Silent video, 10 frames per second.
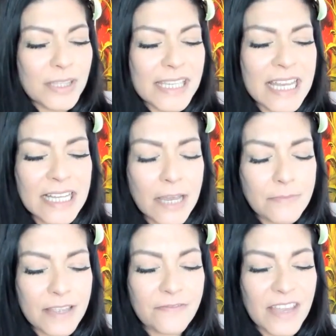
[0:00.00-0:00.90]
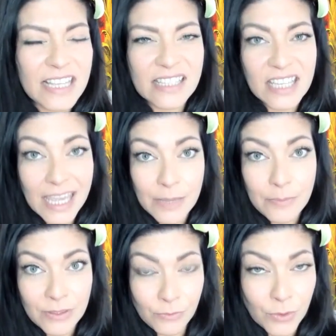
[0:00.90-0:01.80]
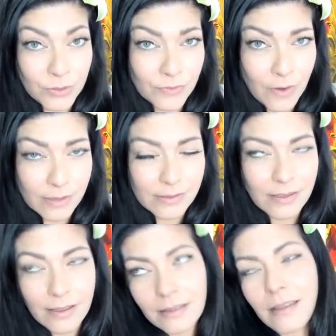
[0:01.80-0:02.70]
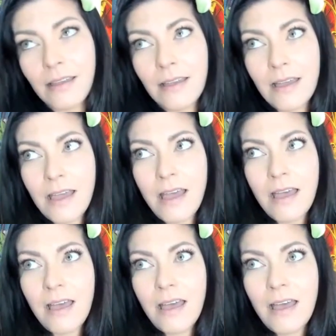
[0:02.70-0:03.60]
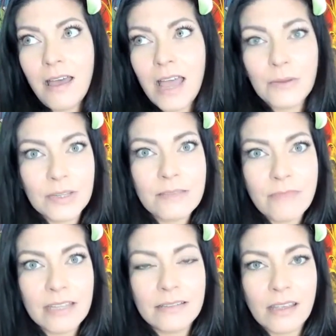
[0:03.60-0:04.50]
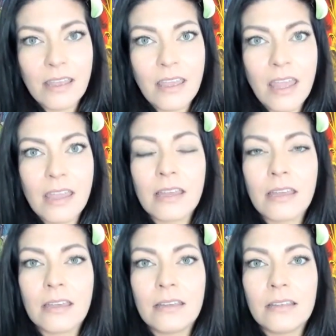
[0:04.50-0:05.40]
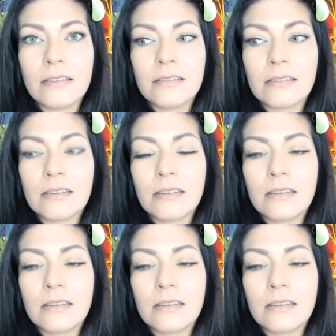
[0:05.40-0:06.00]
Once I hung up my fangs and cape in the world of wrestling, I really meant it. And